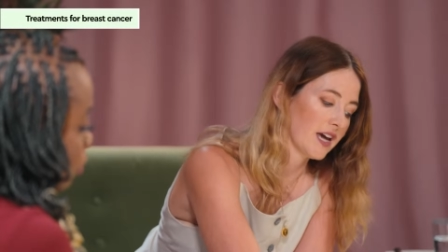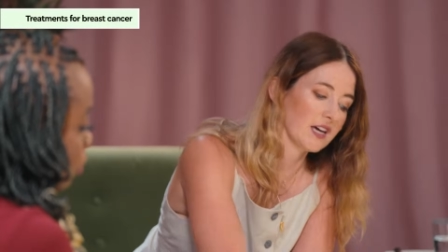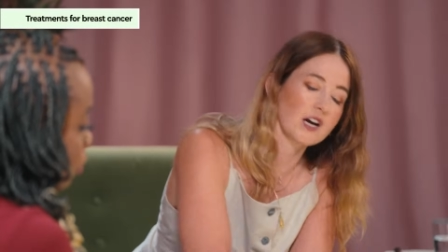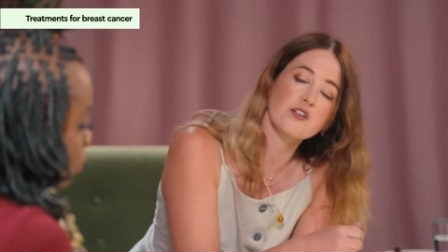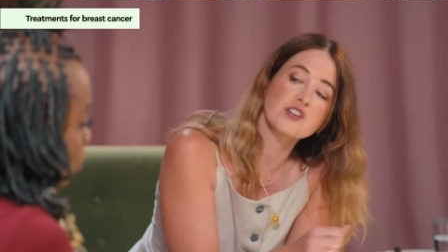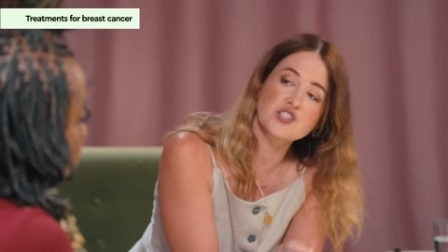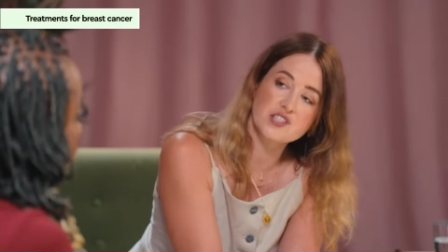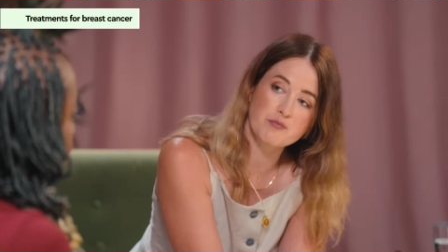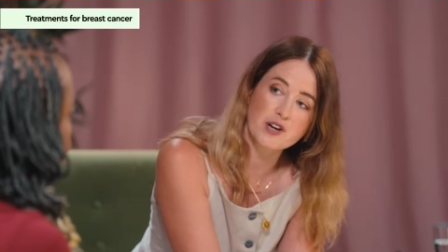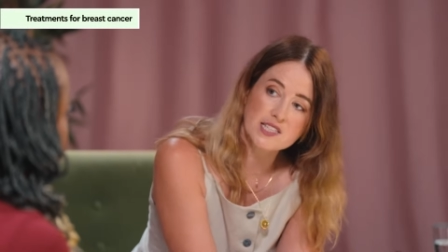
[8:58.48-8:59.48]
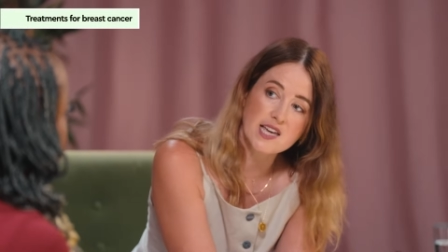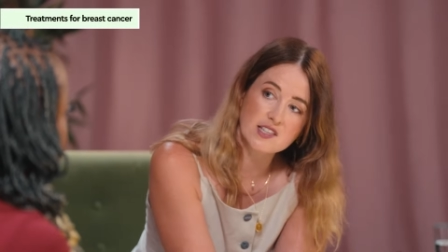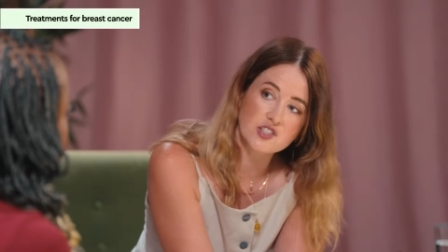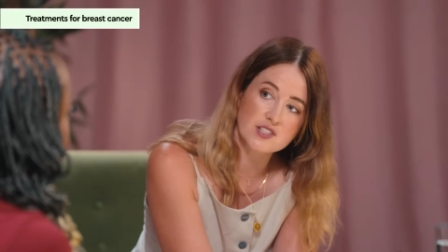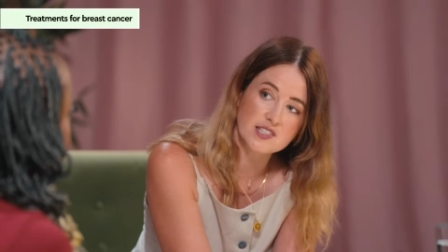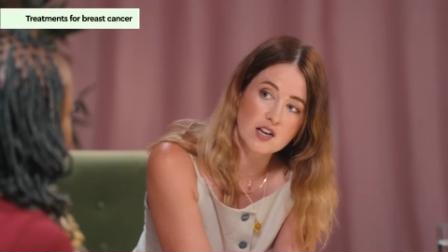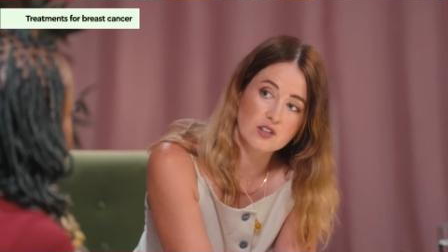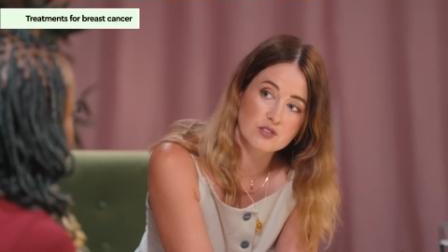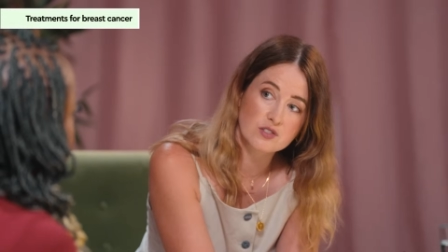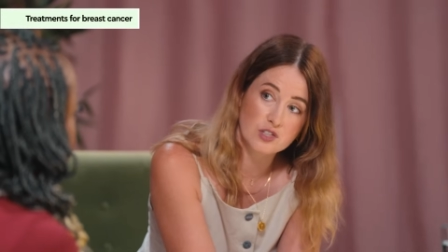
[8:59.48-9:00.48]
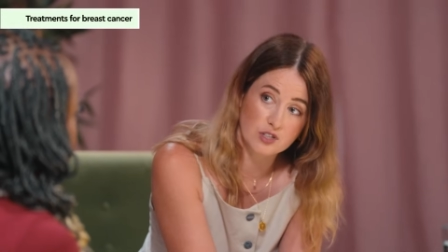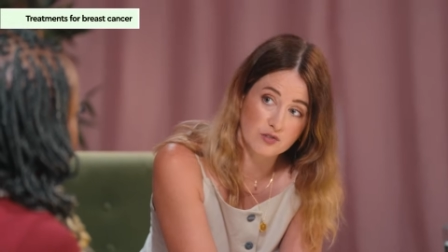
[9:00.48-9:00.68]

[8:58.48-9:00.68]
that encourages the breast cancer cell to